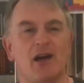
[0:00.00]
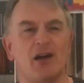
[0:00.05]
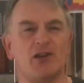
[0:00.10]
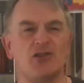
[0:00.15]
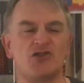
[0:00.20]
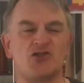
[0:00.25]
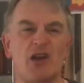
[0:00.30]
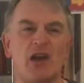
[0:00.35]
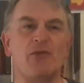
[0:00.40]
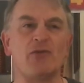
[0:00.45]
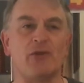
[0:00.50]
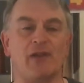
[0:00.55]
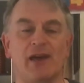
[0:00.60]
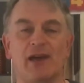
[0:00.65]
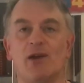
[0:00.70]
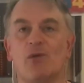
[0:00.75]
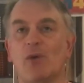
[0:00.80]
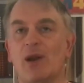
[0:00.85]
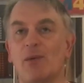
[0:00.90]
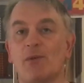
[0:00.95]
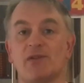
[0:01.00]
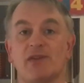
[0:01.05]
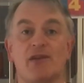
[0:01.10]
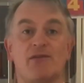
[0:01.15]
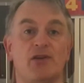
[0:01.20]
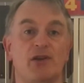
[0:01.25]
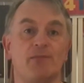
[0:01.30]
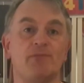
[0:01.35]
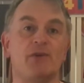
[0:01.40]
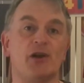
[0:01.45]
and generally when I was
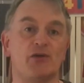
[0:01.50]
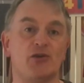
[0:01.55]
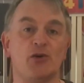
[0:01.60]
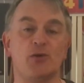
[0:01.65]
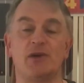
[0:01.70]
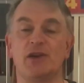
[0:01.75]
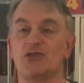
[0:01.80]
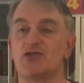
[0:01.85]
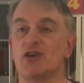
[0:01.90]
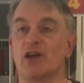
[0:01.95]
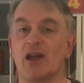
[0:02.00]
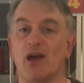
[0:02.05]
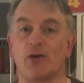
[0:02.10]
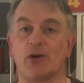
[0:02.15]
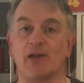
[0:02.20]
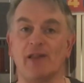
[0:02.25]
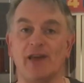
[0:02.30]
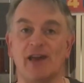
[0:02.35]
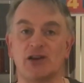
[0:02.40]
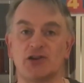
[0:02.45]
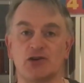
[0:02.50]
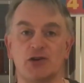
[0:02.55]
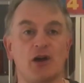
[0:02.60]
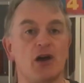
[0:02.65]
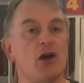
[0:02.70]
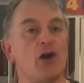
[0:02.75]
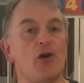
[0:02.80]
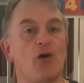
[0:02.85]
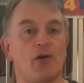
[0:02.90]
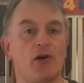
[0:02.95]
given a, a two digit
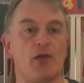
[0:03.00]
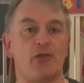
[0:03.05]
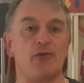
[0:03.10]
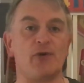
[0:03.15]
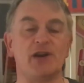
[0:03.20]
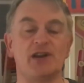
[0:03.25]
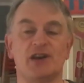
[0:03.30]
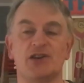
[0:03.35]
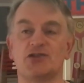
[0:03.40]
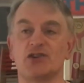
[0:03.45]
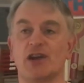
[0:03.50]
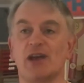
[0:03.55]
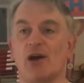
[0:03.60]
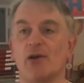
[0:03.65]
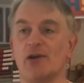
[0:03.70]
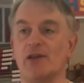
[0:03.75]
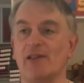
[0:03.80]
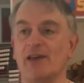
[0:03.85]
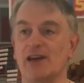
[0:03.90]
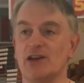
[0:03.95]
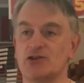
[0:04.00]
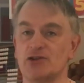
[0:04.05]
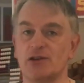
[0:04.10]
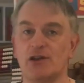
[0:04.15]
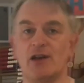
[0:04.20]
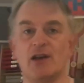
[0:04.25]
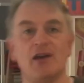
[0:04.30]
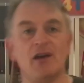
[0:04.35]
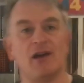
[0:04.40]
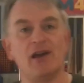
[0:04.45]
calculation or a three digit
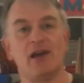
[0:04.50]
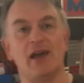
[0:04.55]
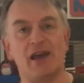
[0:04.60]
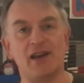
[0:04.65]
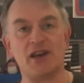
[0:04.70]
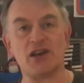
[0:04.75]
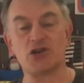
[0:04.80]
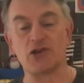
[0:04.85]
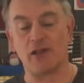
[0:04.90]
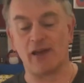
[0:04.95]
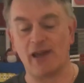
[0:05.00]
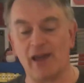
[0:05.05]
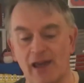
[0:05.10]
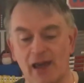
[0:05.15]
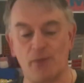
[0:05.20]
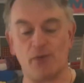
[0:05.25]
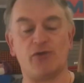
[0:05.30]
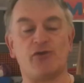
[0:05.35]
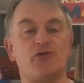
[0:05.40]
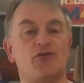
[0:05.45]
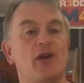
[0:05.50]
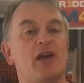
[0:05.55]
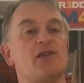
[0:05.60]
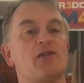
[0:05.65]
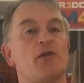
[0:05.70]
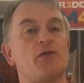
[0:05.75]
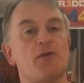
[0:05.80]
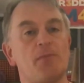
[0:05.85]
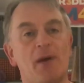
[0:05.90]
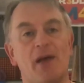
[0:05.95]
calculation initially it was straight
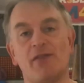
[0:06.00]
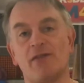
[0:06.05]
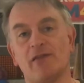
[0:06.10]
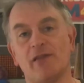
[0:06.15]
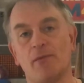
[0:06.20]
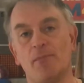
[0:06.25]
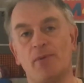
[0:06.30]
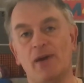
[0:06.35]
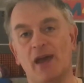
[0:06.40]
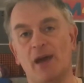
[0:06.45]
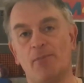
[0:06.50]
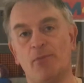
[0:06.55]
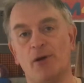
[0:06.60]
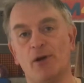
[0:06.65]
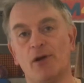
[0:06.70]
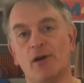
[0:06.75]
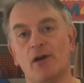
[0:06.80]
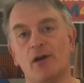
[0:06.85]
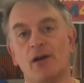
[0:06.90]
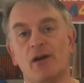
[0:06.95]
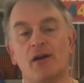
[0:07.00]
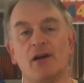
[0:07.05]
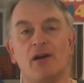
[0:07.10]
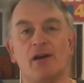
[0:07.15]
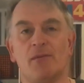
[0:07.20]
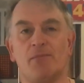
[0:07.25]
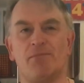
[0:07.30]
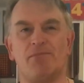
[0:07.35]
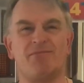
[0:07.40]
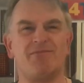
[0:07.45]
onto pencil and paper.
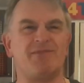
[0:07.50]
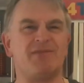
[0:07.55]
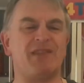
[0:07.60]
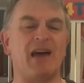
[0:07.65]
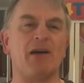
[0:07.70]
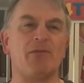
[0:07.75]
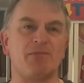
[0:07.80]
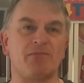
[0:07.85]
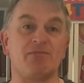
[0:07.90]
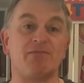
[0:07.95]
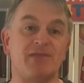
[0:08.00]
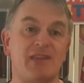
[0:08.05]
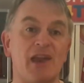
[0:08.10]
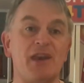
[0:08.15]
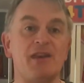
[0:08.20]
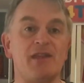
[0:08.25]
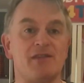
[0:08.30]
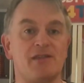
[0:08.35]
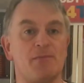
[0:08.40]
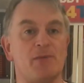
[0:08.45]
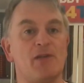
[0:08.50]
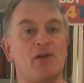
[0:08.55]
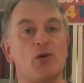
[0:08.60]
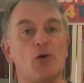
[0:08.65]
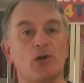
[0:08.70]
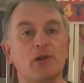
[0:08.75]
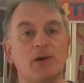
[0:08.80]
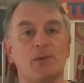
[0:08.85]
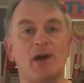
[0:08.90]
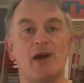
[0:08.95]
That tended to be the
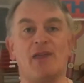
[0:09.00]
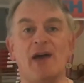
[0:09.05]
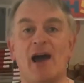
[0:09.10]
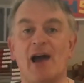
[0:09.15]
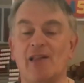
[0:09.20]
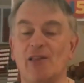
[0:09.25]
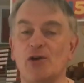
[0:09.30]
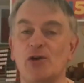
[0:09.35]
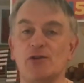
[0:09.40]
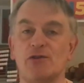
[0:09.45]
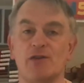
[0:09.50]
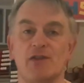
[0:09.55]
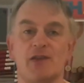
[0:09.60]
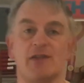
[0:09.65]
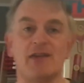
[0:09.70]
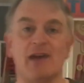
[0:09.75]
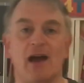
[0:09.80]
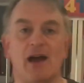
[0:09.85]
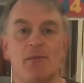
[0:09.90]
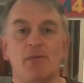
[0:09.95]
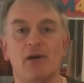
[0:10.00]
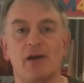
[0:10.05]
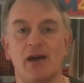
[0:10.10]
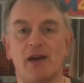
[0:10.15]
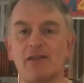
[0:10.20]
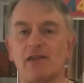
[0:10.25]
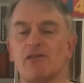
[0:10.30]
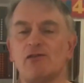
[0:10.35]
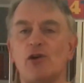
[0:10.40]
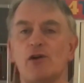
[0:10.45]
only way that I learnt at the time.
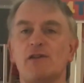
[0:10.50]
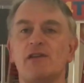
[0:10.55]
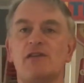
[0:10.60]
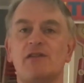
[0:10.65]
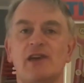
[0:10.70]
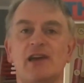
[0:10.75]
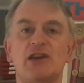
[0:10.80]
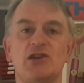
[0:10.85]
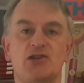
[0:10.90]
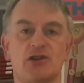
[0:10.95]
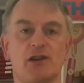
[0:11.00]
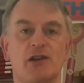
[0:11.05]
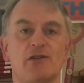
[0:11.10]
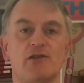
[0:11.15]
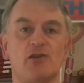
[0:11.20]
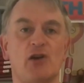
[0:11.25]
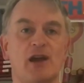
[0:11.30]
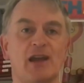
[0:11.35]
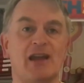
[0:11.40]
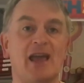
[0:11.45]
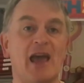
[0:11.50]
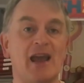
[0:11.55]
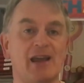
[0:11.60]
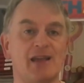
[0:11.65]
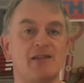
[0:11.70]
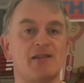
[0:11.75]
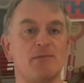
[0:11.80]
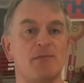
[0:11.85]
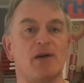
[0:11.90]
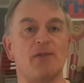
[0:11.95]
As I started teaching and started getting
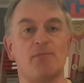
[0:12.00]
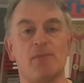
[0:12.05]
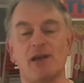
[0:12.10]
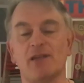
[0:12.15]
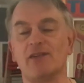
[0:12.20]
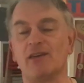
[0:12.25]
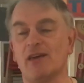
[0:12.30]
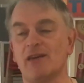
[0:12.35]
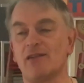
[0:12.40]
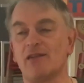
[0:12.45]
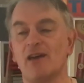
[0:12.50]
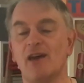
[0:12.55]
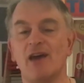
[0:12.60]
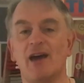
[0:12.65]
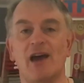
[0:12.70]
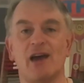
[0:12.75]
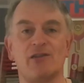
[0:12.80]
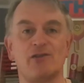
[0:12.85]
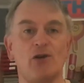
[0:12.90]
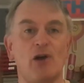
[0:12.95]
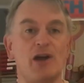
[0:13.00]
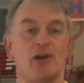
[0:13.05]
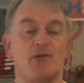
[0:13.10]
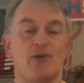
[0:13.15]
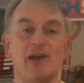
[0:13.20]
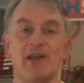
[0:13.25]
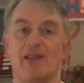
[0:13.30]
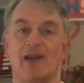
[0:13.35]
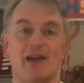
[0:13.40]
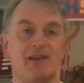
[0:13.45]
into mathematics, I started
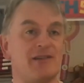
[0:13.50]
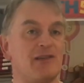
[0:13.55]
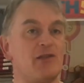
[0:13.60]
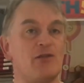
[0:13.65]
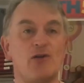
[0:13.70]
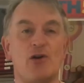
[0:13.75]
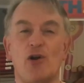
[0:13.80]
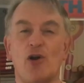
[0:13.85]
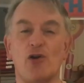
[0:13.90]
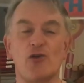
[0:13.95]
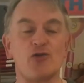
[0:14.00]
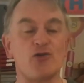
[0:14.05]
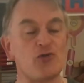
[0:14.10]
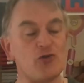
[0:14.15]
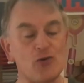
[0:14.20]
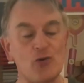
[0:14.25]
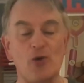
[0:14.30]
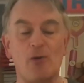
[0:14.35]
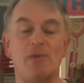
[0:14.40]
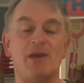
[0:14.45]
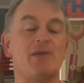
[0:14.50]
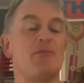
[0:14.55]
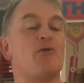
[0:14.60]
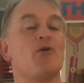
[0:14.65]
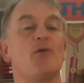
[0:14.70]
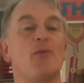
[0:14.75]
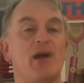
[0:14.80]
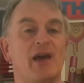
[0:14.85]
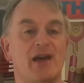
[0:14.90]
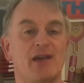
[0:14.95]
realising there are so many
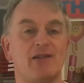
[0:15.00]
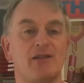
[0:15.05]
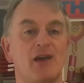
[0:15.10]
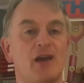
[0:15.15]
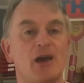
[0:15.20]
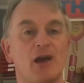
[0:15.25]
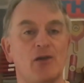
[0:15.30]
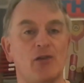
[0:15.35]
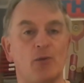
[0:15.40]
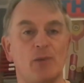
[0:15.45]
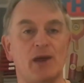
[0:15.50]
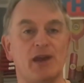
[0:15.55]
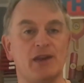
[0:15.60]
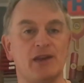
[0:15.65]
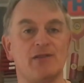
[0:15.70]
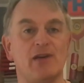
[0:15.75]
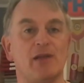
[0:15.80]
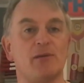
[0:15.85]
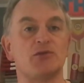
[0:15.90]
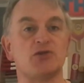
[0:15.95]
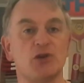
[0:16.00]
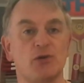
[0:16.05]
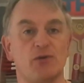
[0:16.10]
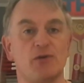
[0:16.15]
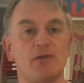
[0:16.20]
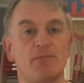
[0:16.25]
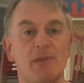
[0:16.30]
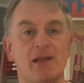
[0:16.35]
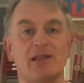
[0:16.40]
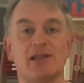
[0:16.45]
more ways that we can develop
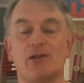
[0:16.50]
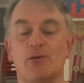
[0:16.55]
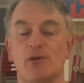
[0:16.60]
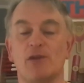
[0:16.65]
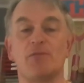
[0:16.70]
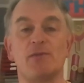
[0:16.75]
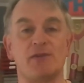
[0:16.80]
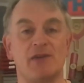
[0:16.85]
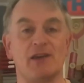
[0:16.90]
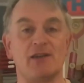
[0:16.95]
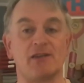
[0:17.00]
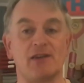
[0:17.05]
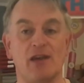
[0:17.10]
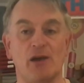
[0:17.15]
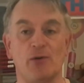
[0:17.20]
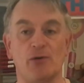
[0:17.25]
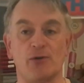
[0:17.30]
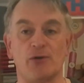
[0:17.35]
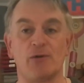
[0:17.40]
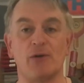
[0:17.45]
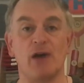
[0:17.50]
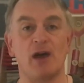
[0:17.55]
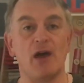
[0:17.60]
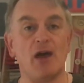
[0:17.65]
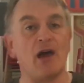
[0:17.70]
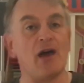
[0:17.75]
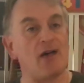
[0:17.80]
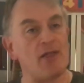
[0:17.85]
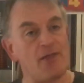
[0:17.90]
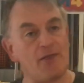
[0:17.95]
children's mental arithmetic skills.
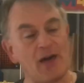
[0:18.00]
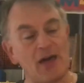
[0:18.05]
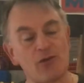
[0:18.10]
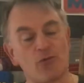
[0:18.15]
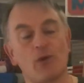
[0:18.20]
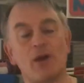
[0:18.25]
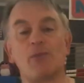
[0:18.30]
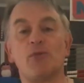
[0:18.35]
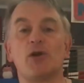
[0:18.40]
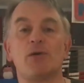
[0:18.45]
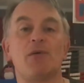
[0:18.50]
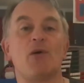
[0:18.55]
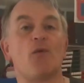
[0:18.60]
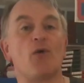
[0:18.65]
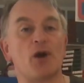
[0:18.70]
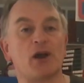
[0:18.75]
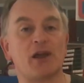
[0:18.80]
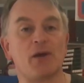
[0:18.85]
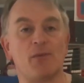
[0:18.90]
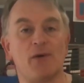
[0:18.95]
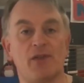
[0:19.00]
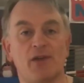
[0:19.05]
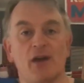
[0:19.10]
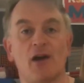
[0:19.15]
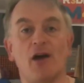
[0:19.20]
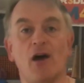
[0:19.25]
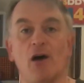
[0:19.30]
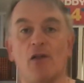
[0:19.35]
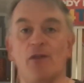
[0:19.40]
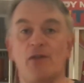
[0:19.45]
That's what I'm going to be working with
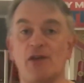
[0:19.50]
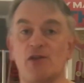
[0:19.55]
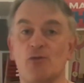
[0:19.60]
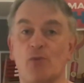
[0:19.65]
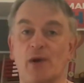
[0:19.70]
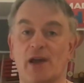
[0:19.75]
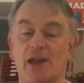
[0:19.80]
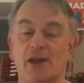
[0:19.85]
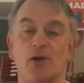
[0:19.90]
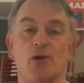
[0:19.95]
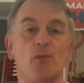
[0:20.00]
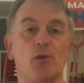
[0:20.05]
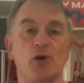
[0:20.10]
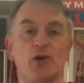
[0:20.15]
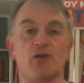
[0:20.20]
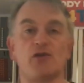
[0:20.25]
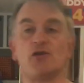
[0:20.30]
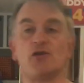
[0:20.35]
you on this week. We're going to